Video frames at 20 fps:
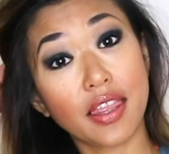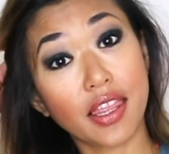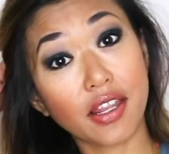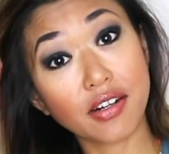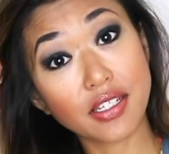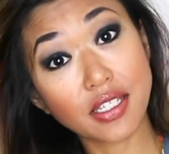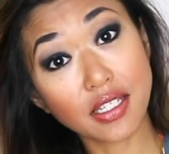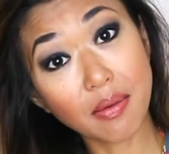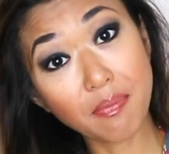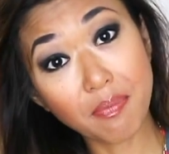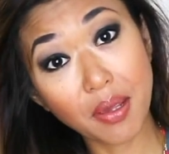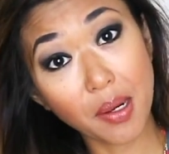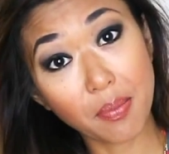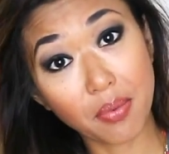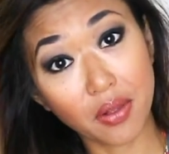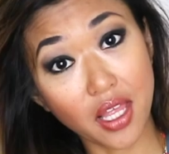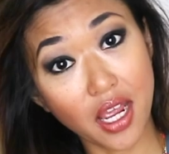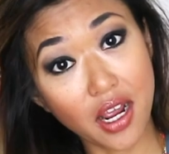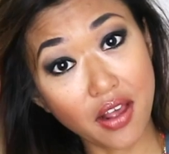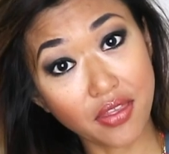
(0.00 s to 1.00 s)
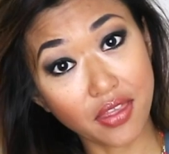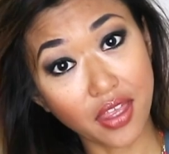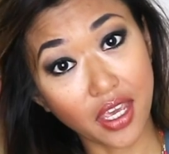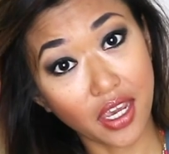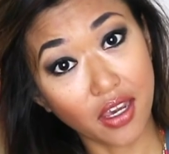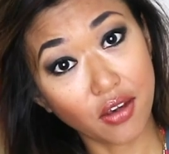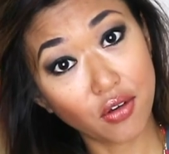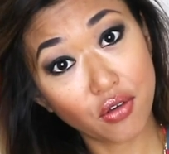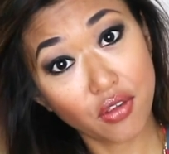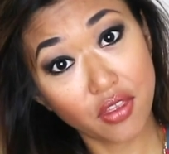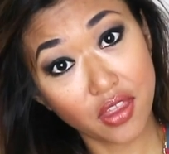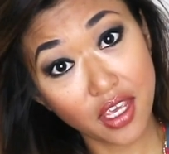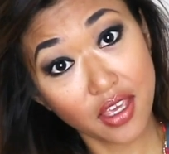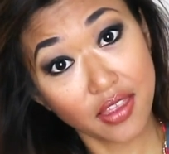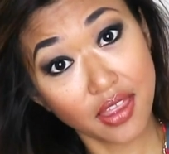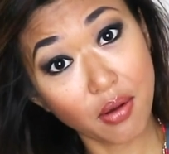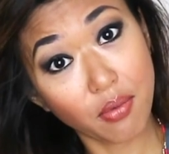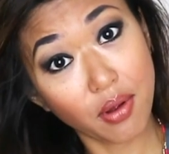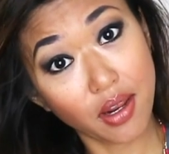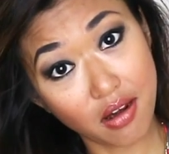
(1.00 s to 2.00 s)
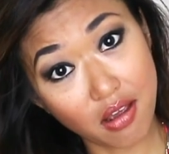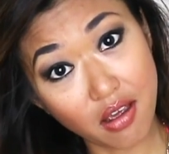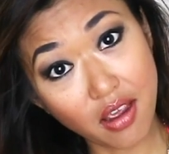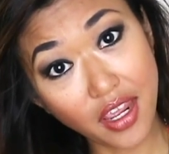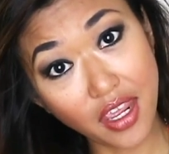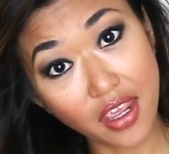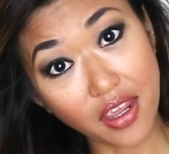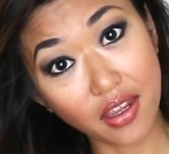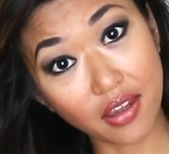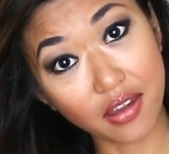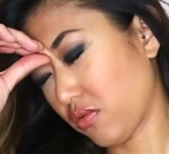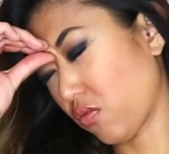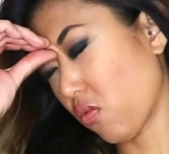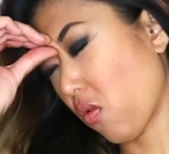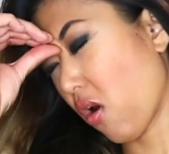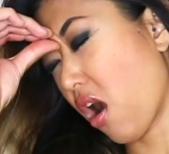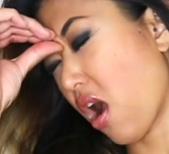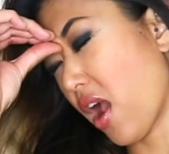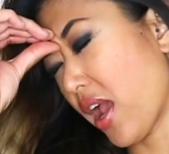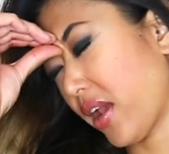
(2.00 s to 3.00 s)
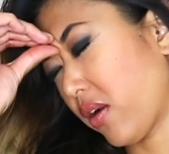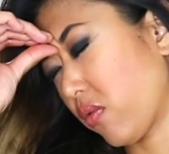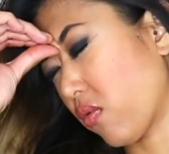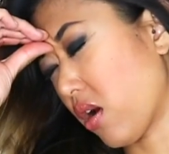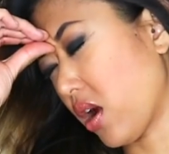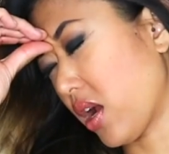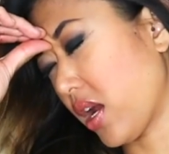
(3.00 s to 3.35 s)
There are some people out there who think that we're lying. Why?